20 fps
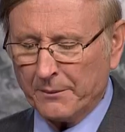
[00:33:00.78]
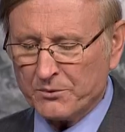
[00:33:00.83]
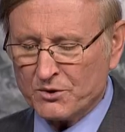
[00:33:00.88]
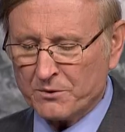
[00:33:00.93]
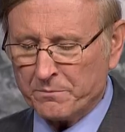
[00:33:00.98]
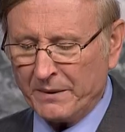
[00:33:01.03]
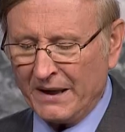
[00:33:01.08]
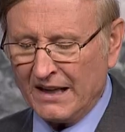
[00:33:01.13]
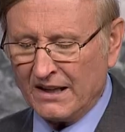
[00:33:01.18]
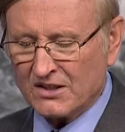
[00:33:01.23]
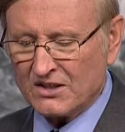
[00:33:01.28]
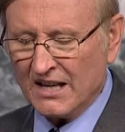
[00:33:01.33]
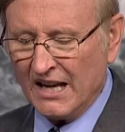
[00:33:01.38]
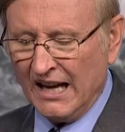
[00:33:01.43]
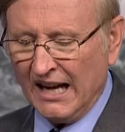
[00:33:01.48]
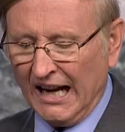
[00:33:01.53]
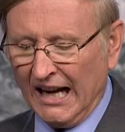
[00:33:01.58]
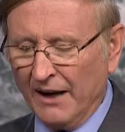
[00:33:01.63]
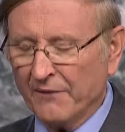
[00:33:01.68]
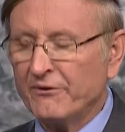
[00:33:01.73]
speaks
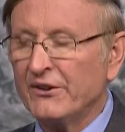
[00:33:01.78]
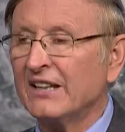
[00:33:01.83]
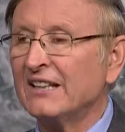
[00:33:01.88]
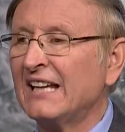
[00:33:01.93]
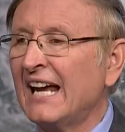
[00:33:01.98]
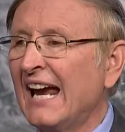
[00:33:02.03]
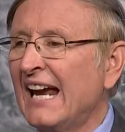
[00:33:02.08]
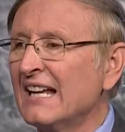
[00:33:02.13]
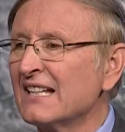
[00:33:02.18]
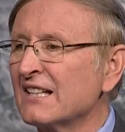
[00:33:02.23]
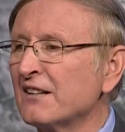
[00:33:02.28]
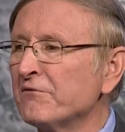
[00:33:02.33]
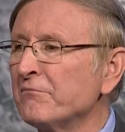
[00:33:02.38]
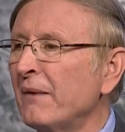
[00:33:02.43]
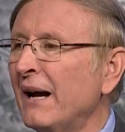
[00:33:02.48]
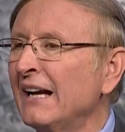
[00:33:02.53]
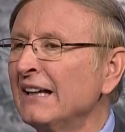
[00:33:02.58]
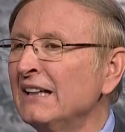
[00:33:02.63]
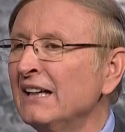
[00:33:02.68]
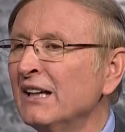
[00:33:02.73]
of the days of
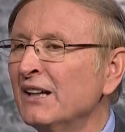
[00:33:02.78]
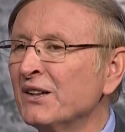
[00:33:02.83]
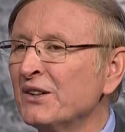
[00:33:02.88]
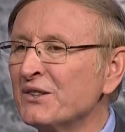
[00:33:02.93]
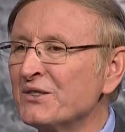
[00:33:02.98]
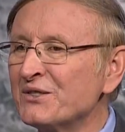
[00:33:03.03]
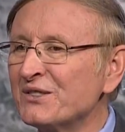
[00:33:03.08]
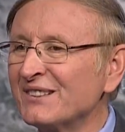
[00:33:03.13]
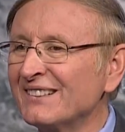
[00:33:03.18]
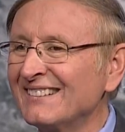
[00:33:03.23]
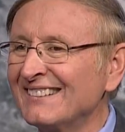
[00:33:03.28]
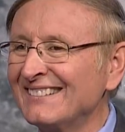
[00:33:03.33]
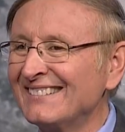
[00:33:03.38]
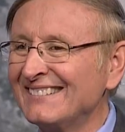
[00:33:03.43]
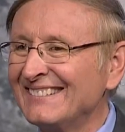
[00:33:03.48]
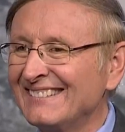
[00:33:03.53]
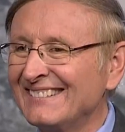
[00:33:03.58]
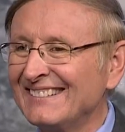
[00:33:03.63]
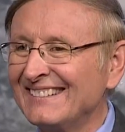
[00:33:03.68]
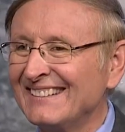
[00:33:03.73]
my years.
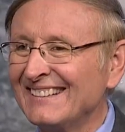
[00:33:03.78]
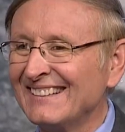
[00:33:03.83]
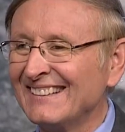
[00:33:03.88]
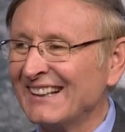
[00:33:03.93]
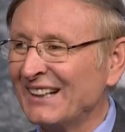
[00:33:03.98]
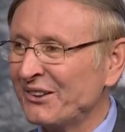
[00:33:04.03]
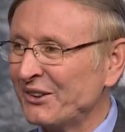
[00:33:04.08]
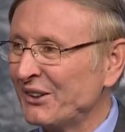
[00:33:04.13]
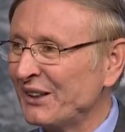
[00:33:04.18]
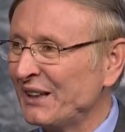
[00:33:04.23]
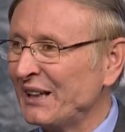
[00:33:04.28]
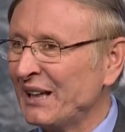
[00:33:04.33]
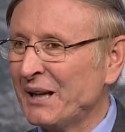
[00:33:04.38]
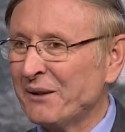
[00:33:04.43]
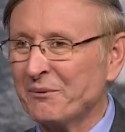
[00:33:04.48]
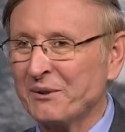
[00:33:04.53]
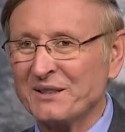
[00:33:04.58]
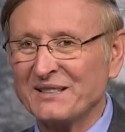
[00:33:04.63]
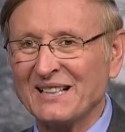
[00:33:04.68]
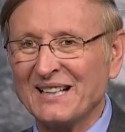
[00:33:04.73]
Literally in
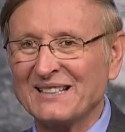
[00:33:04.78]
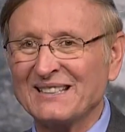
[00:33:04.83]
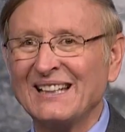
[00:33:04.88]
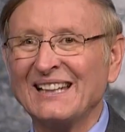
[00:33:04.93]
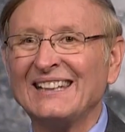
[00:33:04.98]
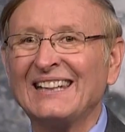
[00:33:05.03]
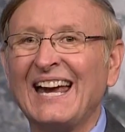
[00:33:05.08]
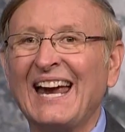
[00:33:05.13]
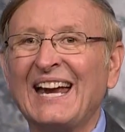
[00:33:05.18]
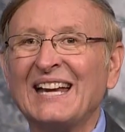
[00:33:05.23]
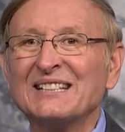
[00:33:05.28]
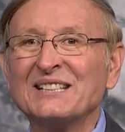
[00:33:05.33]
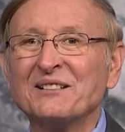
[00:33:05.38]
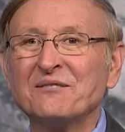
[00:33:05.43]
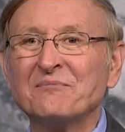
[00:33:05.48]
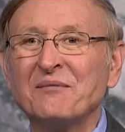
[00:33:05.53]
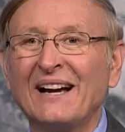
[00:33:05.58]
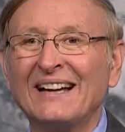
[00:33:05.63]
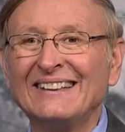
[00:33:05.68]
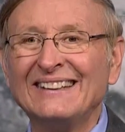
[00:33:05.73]
Hebrew it says the days
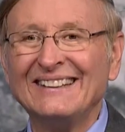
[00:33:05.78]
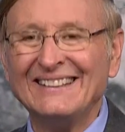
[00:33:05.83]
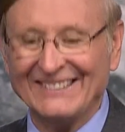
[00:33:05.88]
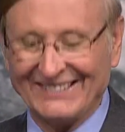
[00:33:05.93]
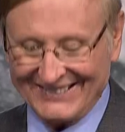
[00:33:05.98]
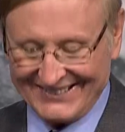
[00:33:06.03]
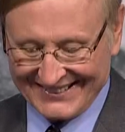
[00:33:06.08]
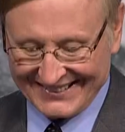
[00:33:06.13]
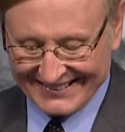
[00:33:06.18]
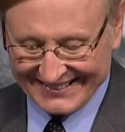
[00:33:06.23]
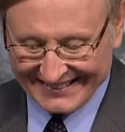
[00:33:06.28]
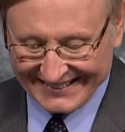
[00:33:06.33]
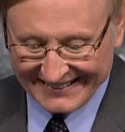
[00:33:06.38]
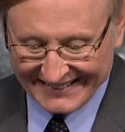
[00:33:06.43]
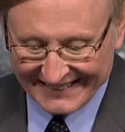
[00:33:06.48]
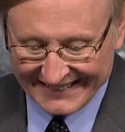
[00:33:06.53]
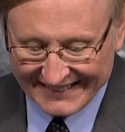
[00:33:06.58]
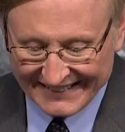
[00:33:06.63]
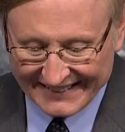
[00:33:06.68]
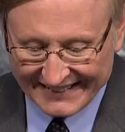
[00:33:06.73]
of my years.
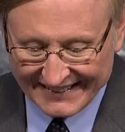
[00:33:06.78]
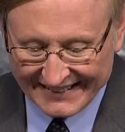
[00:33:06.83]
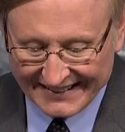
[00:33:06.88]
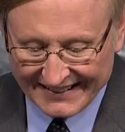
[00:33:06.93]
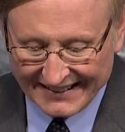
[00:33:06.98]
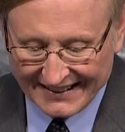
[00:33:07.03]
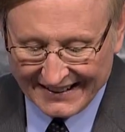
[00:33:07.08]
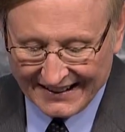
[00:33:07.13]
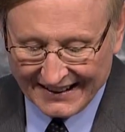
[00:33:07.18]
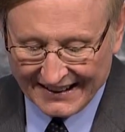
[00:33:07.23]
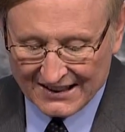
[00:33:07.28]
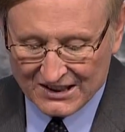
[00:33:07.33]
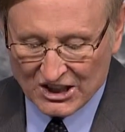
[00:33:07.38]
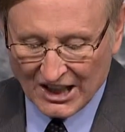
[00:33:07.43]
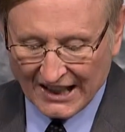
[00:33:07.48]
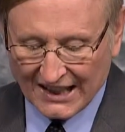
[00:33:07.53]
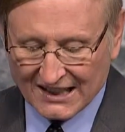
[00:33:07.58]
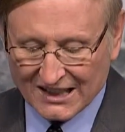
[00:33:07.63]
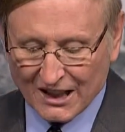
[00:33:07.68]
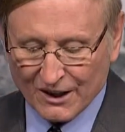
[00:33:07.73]
In
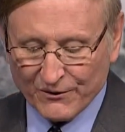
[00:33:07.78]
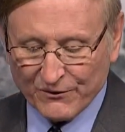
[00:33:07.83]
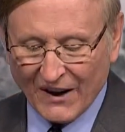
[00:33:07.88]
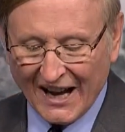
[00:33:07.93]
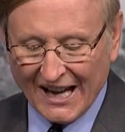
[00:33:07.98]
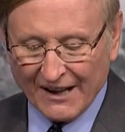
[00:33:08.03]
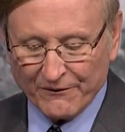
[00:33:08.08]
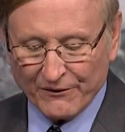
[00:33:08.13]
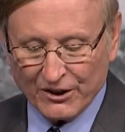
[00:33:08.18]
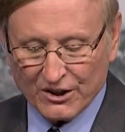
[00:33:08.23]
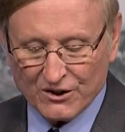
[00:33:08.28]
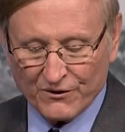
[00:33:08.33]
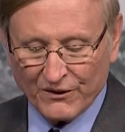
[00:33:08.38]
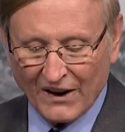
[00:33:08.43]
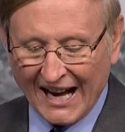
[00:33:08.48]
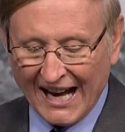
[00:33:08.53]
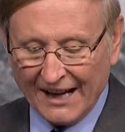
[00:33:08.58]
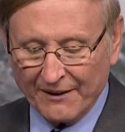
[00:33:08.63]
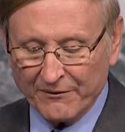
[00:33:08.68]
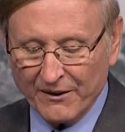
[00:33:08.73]
Genesis 5 verse
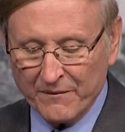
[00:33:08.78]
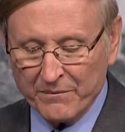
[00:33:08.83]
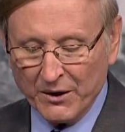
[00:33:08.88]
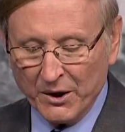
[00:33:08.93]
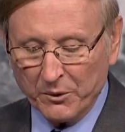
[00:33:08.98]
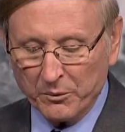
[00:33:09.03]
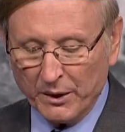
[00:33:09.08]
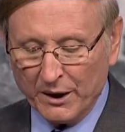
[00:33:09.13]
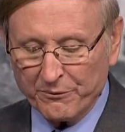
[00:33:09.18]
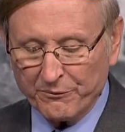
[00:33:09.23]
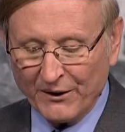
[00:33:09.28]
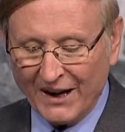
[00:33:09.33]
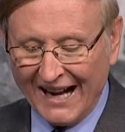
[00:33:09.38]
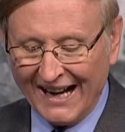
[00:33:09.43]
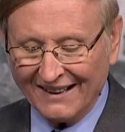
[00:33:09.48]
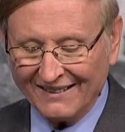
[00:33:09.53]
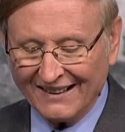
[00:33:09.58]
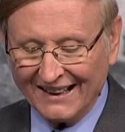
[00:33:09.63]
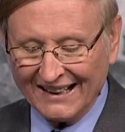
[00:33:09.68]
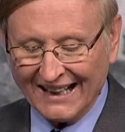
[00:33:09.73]
5 we
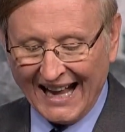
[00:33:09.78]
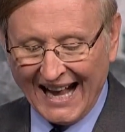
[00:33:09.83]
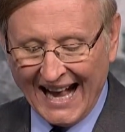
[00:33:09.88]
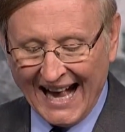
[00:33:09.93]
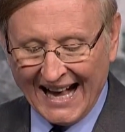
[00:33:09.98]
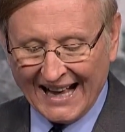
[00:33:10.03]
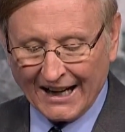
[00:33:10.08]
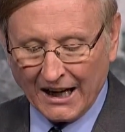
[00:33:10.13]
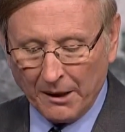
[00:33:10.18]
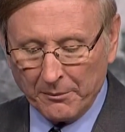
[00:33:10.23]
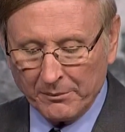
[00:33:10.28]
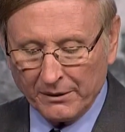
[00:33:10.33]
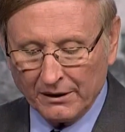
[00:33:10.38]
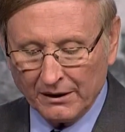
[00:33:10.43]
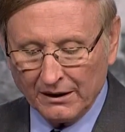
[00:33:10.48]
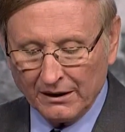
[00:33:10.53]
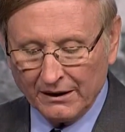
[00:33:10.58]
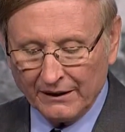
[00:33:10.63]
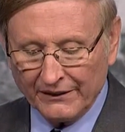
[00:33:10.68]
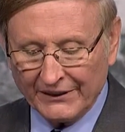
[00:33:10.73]
find that Adam,
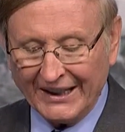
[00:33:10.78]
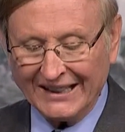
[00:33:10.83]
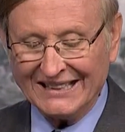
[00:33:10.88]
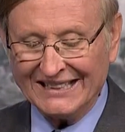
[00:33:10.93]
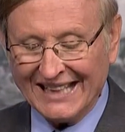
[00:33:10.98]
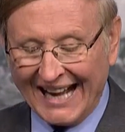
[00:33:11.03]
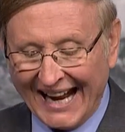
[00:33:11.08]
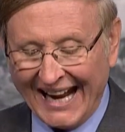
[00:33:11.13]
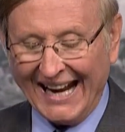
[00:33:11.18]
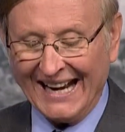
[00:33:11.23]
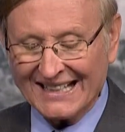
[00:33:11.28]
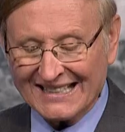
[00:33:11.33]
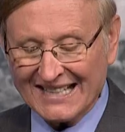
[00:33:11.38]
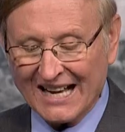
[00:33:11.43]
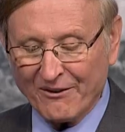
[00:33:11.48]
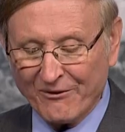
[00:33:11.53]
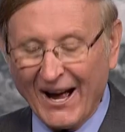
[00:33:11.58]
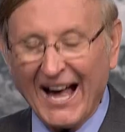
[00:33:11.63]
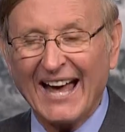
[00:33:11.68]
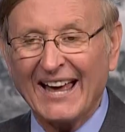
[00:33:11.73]
the days
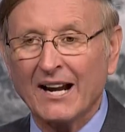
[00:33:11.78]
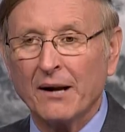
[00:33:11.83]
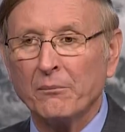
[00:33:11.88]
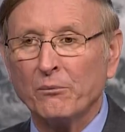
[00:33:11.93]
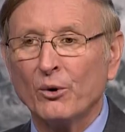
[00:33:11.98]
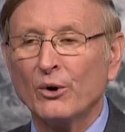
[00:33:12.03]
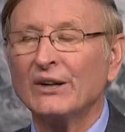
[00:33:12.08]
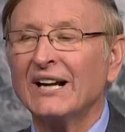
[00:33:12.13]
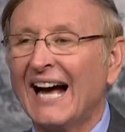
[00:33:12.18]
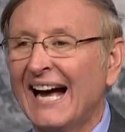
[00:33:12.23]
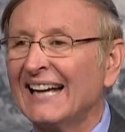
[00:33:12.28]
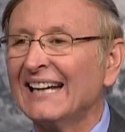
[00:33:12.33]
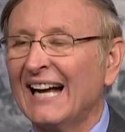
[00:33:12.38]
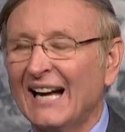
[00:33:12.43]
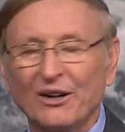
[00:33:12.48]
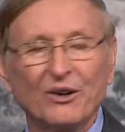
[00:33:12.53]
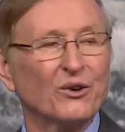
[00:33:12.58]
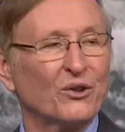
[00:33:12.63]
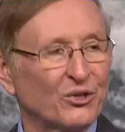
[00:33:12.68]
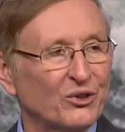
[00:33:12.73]
of Adam were
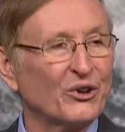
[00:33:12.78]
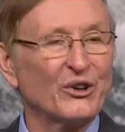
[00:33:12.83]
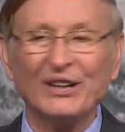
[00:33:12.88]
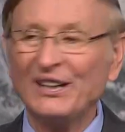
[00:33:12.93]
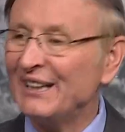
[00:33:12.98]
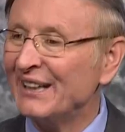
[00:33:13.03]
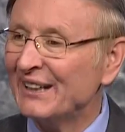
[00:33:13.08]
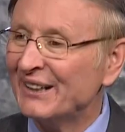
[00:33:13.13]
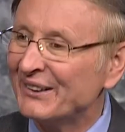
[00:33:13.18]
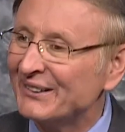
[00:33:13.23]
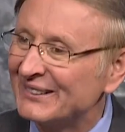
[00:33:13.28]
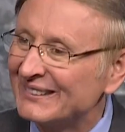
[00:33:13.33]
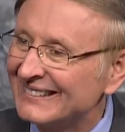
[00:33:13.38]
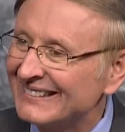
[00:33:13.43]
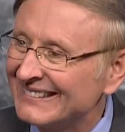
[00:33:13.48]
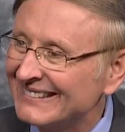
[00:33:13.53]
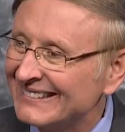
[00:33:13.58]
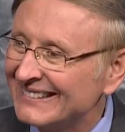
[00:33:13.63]
930 years.